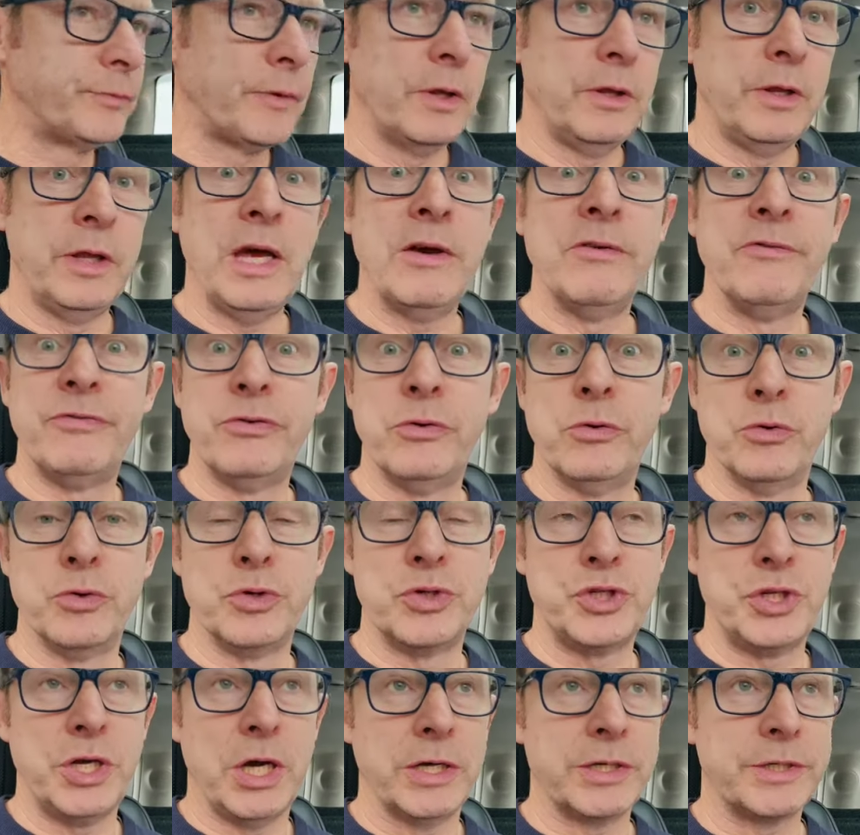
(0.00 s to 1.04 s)
The M4 is
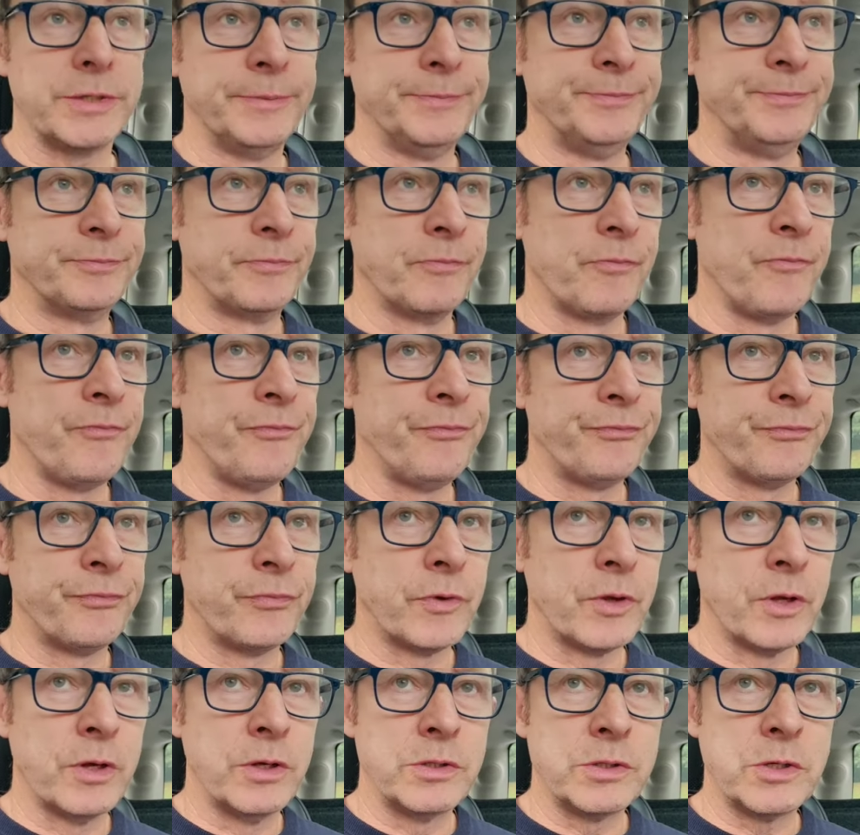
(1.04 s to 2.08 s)
shut,
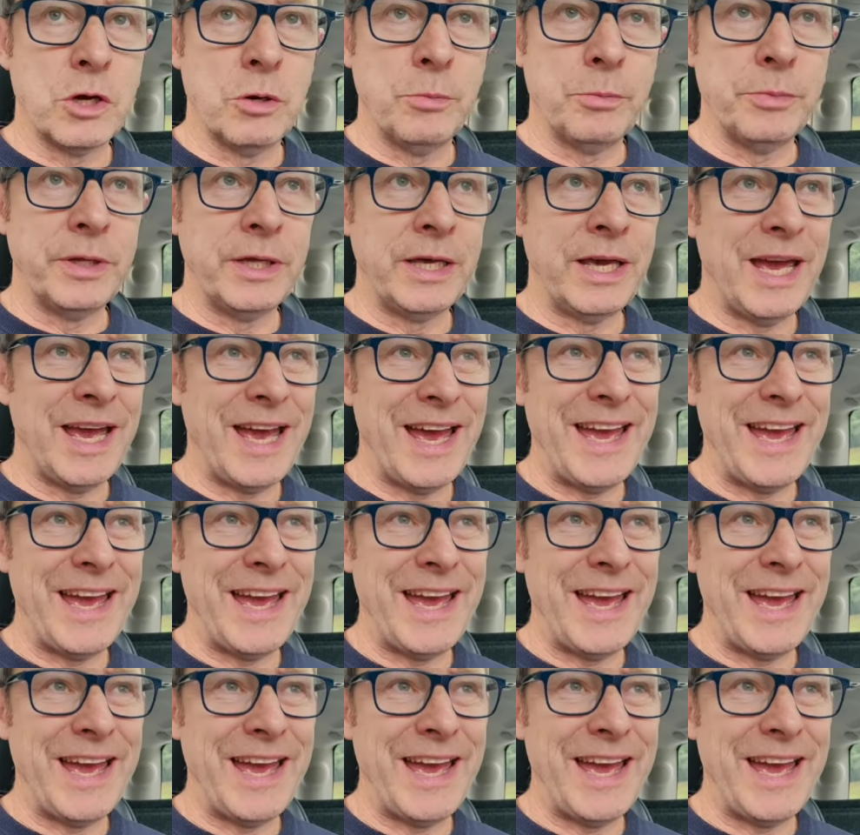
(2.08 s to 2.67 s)
so I'm on the